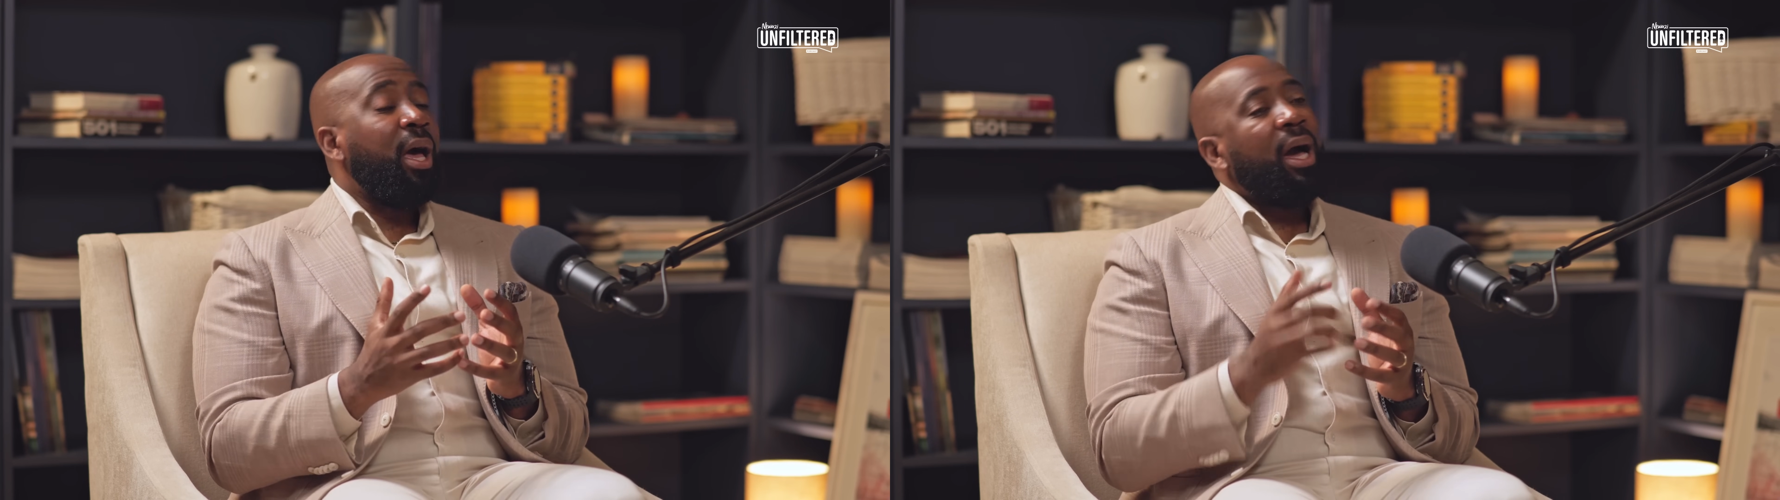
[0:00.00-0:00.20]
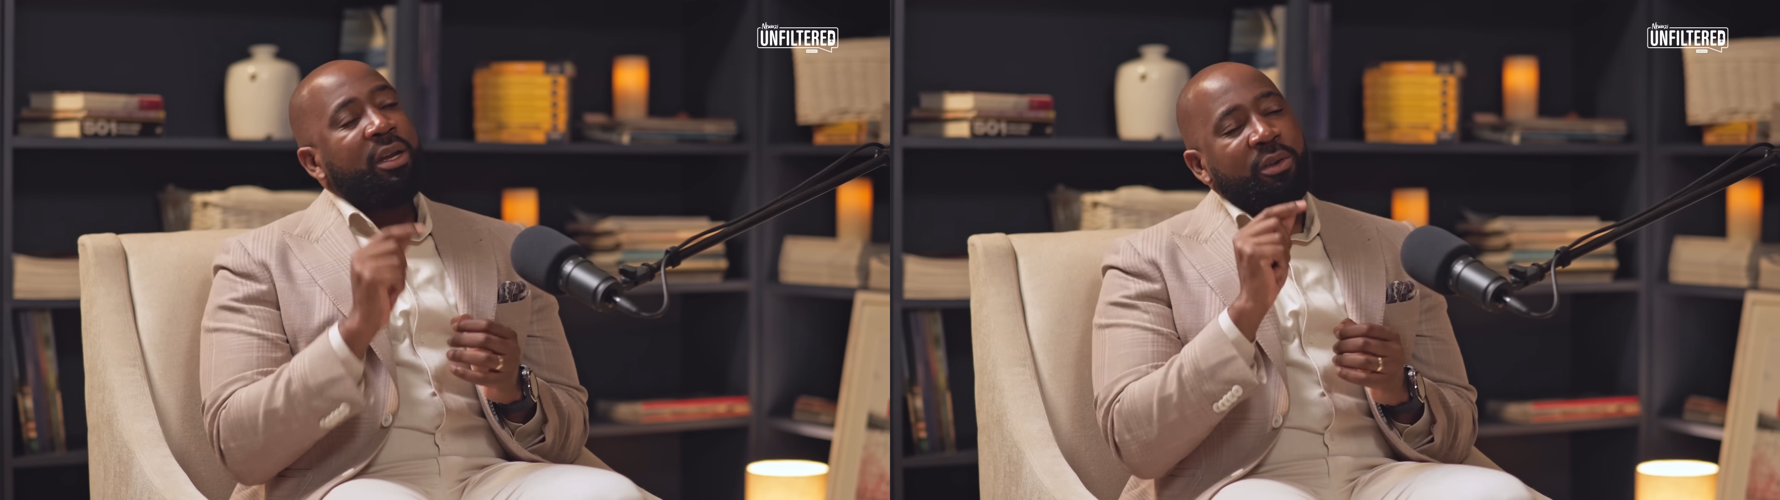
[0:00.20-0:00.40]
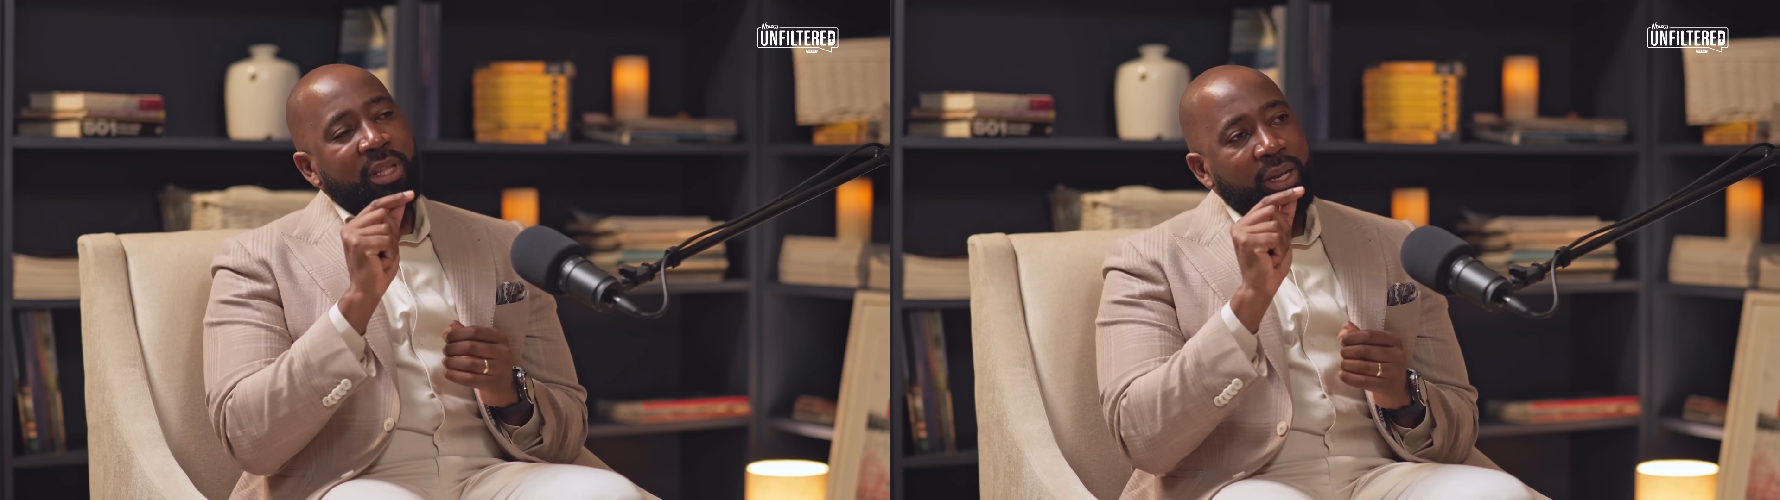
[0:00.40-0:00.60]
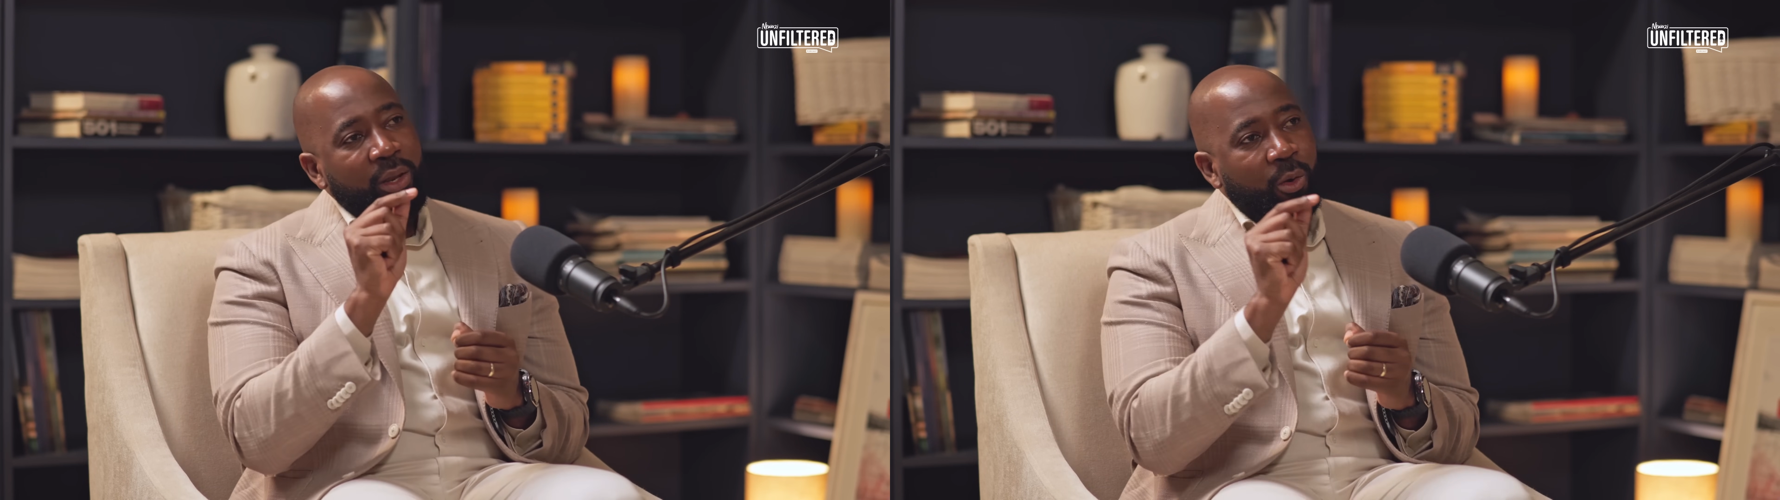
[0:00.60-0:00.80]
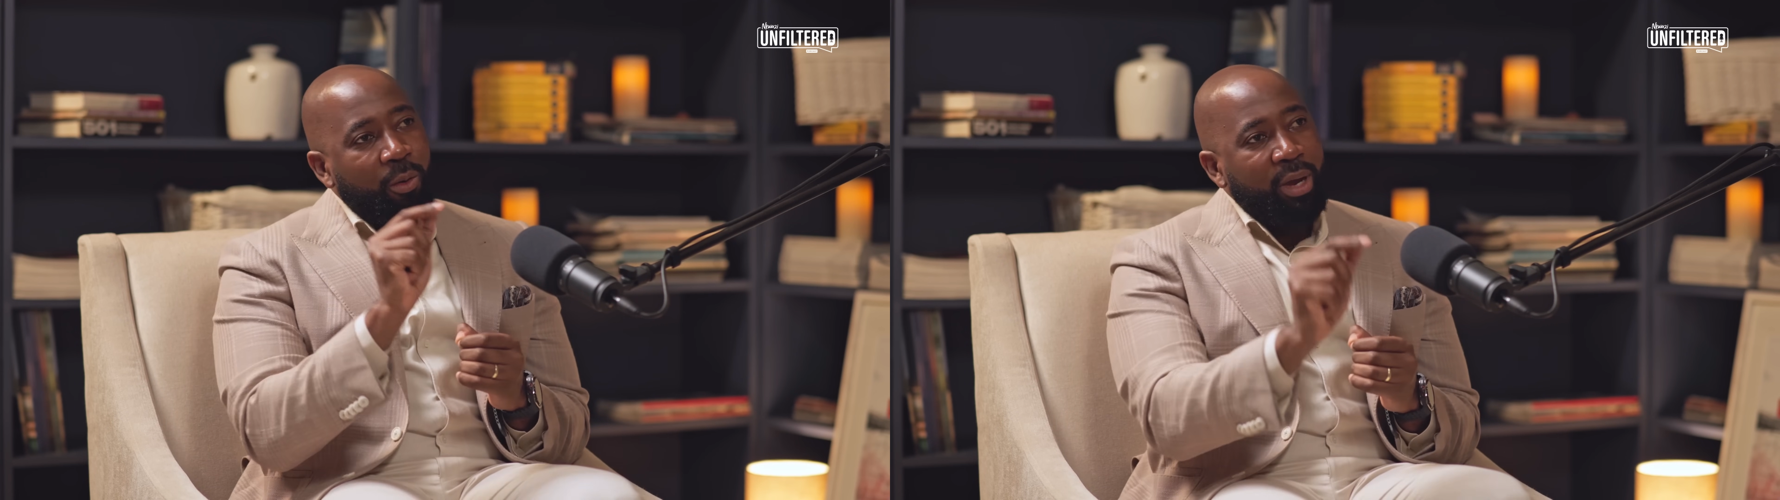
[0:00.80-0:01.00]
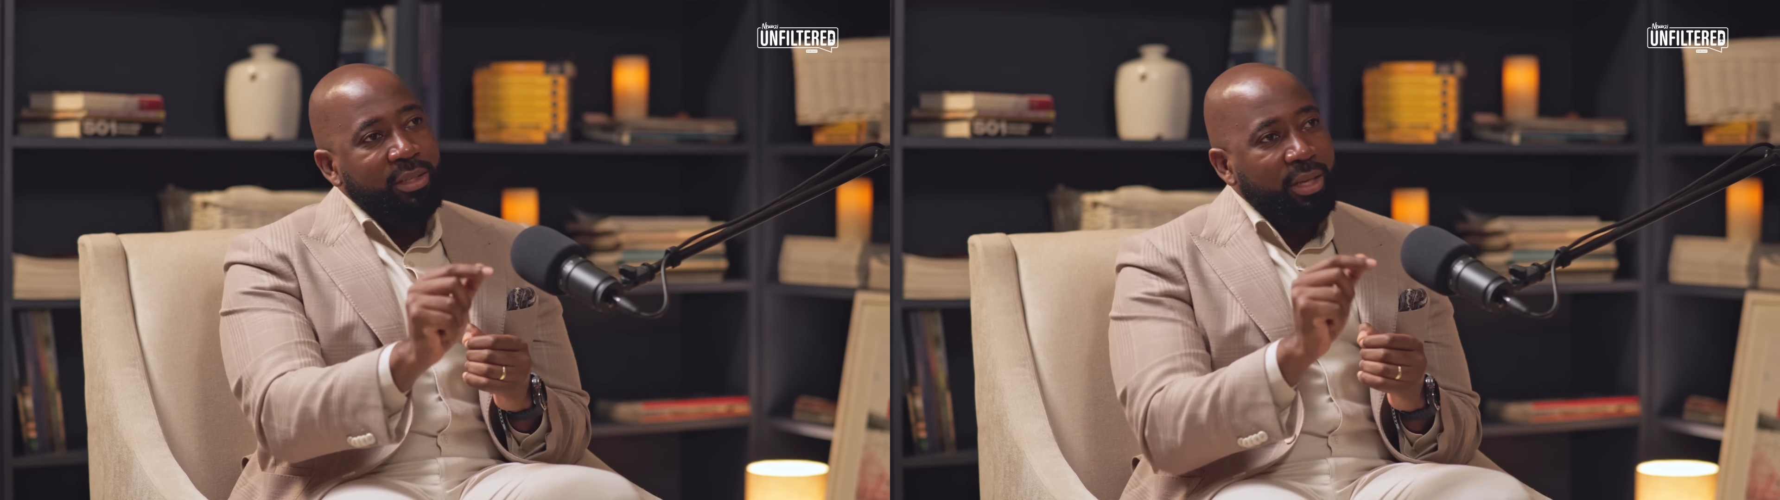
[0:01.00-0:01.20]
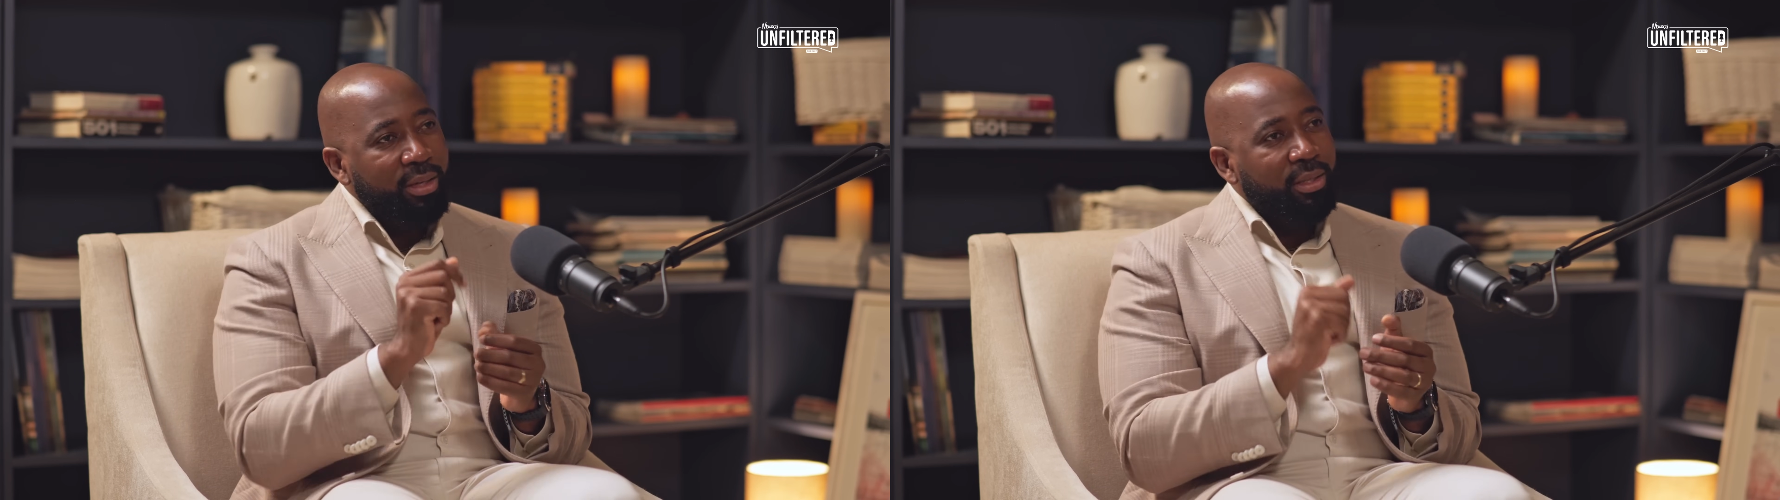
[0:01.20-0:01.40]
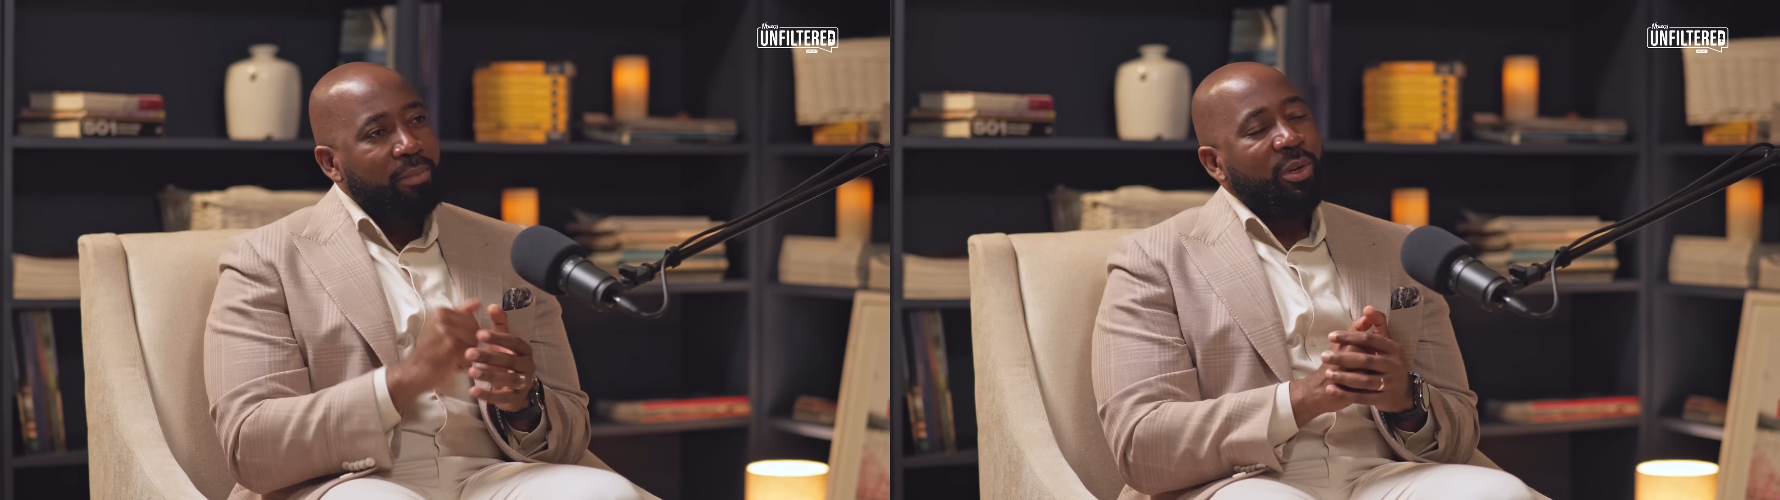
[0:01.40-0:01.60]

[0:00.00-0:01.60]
And I'll then go back to ask that